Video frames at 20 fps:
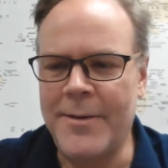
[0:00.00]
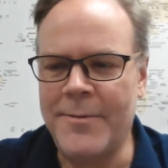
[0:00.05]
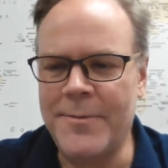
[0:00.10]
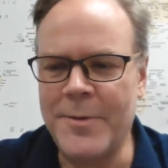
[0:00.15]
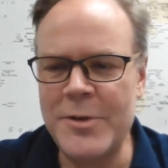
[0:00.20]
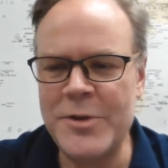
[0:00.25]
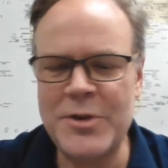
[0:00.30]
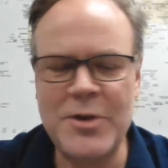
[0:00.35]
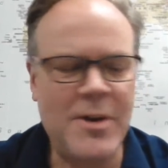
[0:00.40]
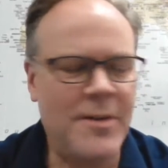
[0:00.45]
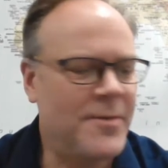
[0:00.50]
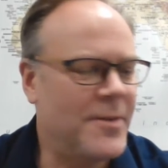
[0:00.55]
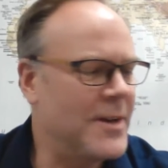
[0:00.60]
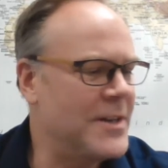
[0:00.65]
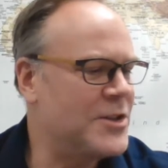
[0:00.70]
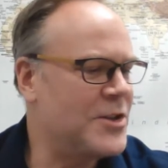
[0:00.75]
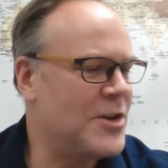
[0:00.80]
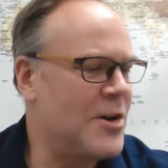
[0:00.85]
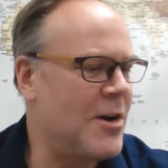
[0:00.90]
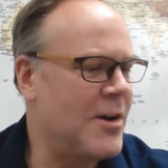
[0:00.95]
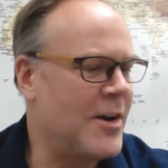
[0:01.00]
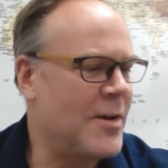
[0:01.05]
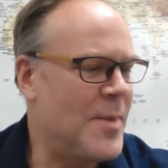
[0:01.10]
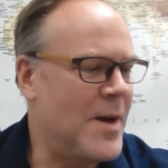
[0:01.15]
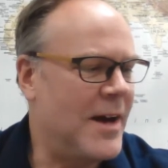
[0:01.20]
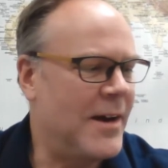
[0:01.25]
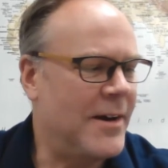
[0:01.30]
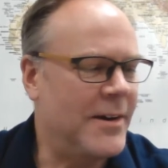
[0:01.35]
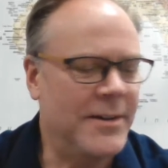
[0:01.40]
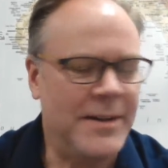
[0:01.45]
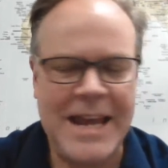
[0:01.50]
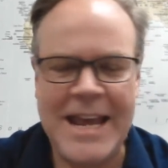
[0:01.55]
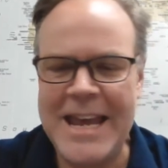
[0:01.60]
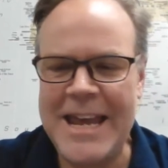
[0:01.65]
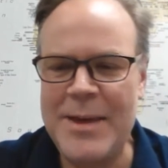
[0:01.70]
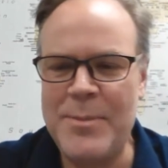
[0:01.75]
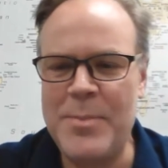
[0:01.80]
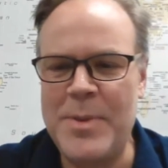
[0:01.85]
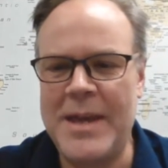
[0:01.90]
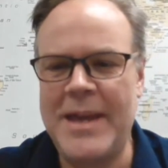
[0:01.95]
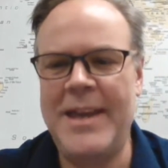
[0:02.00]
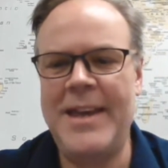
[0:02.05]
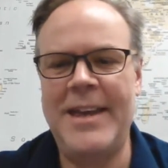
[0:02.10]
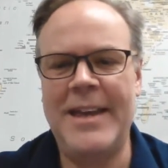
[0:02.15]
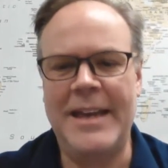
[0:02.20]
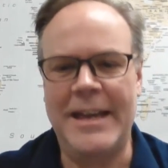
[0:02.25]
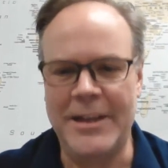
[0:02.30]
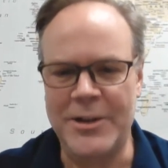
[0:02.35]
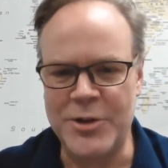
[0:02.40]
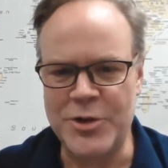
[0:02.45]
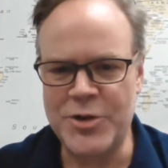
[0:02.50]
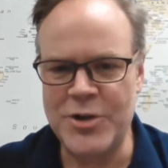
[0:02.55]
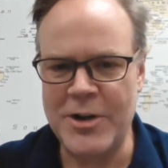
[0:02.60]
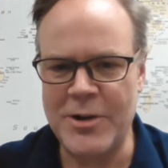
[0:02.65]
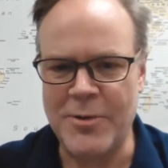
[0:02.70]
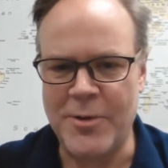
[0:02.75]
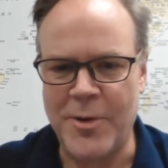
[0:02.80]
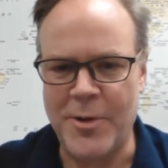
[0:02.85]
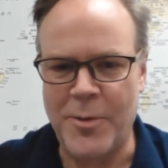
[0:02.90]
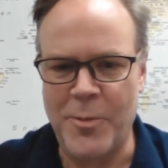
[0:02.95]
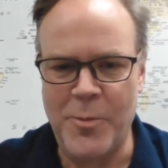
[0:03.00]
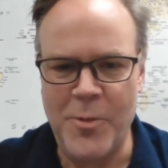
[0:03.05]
First off, let's talk about AP in general.